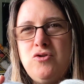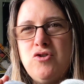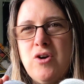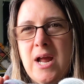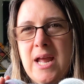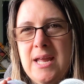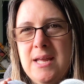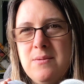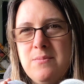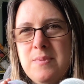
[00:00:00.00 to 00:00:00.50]

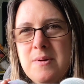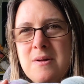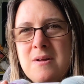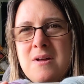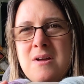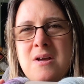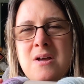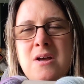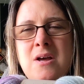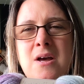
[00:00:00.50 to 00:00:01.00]
drape
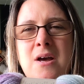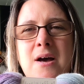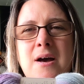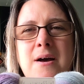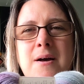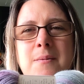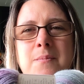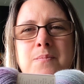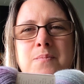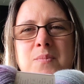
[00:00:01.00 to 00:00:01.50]

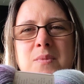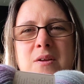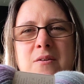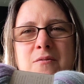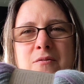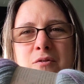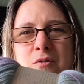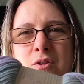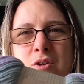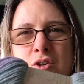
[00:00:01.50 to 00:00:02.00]

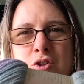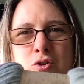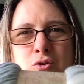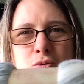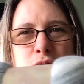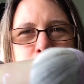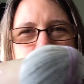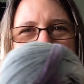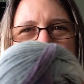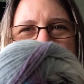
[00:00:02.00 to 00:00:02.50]
for the
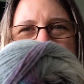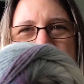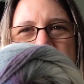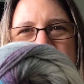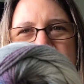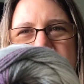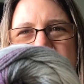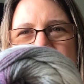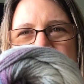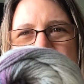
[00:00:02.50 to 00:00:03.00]
shawl,
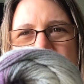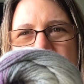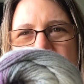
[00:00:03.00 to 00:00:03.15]
but